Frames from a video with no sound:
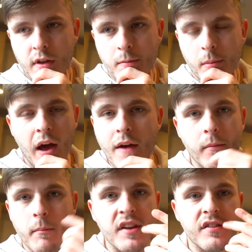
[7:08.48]
but I
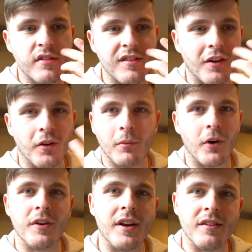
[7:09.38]
haven't missed an
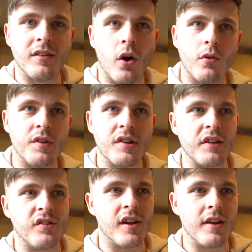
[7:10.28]
upload in over
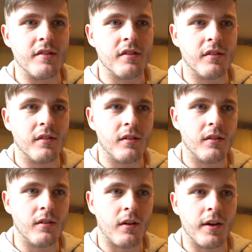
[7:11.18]
six years.
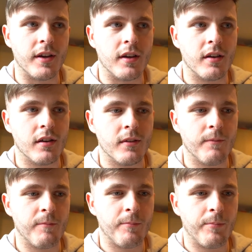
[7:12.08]
Like
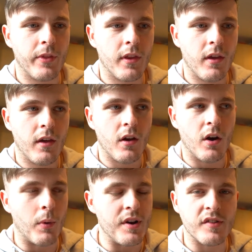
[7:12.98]

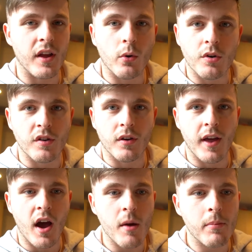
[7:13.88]
a Wednesday or a
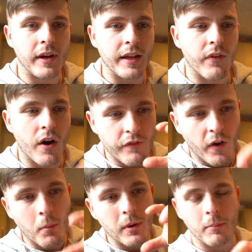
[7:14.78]
Sunday. I believe, I
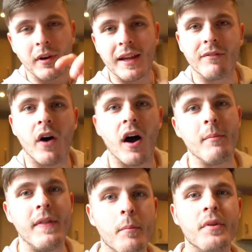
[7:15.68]
firmly believe that
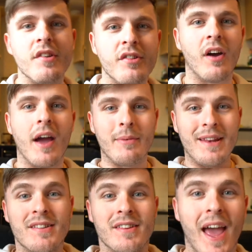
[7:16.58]
I'm in the position I am
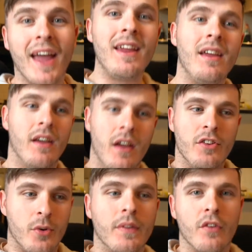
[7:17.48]
in today,
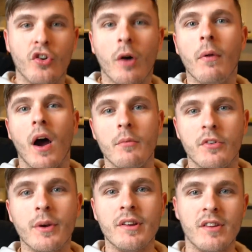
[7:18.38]
doing the job that I'm
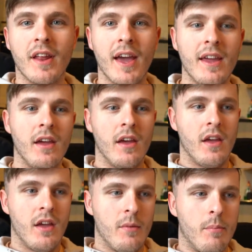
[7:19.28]
doing today,
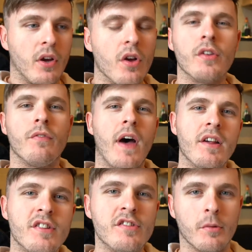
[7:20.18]
because of
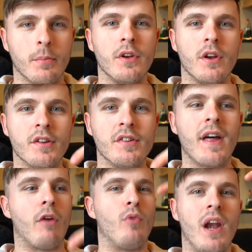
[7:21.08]
that stubbornness,
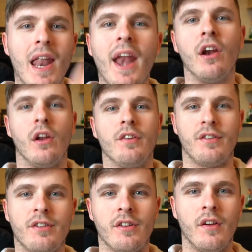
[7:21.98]
that
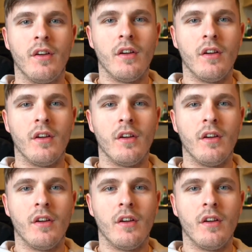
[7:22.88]
relentless